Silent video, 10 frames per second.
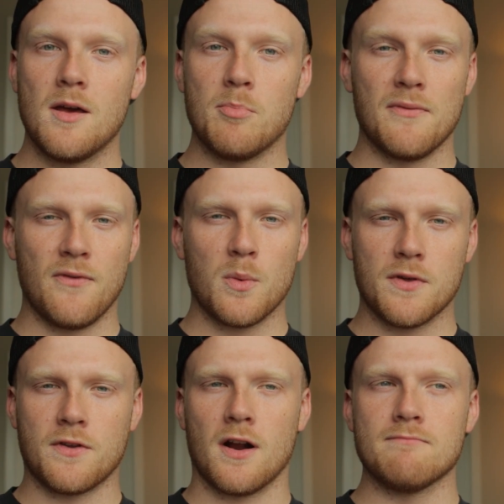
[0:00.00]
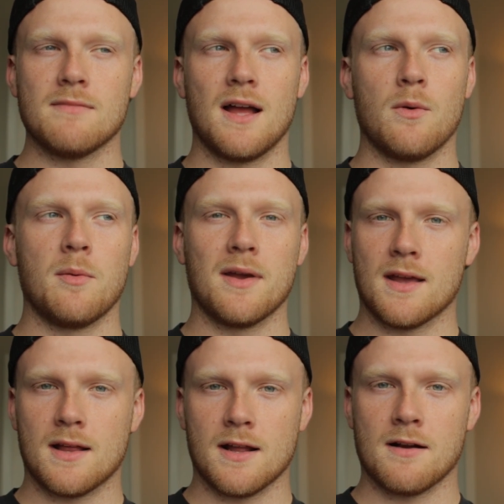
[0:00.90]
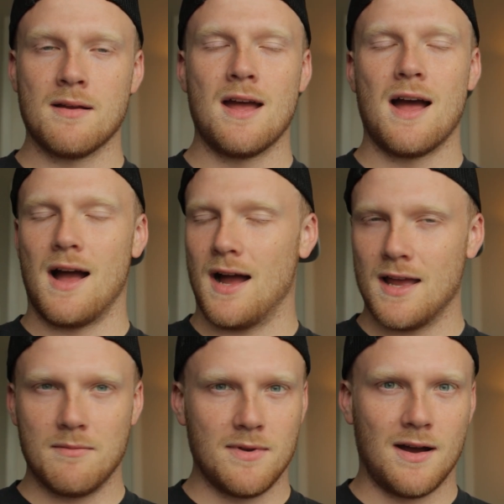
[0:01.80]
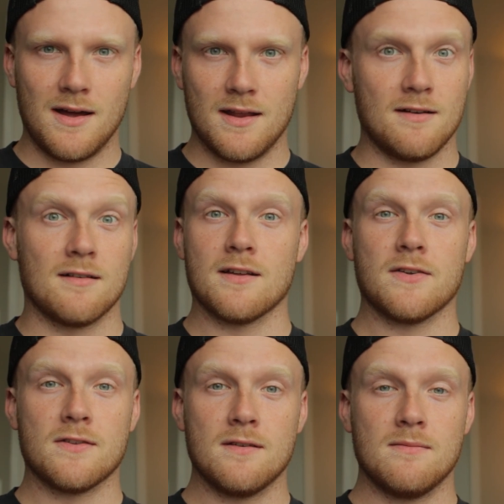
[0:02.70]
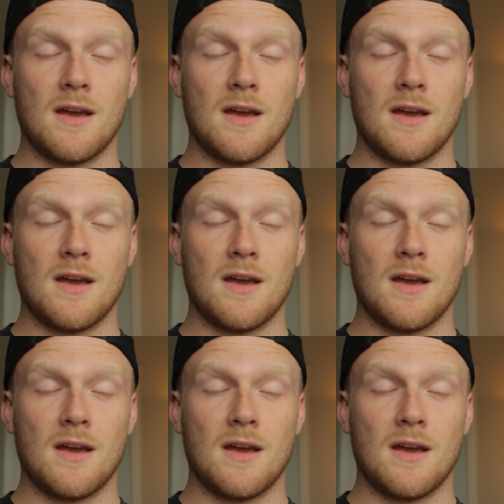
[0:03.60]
Before we start, I want to make it clear, I am not an artist.